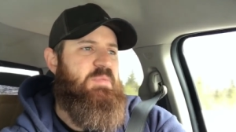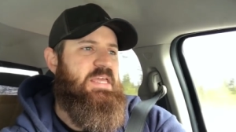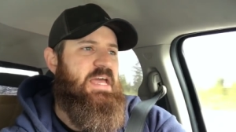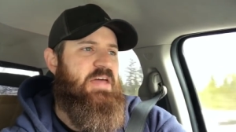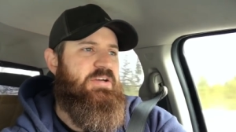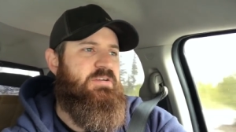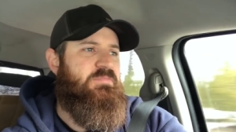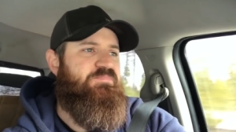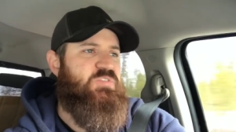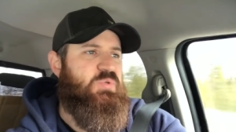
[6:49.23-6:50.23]
together,
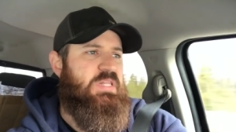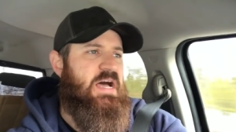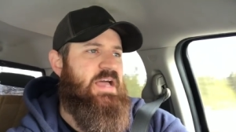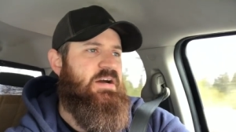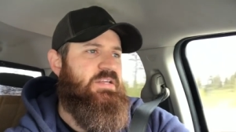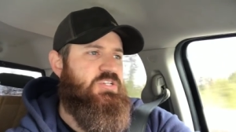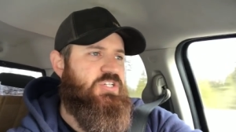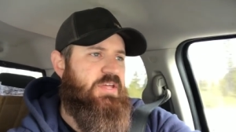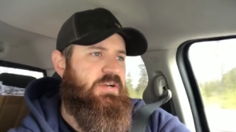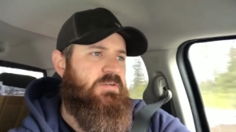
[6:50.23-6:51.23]
to rely on each
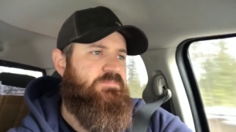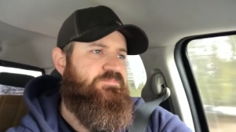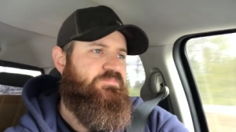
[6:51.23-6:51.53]
other,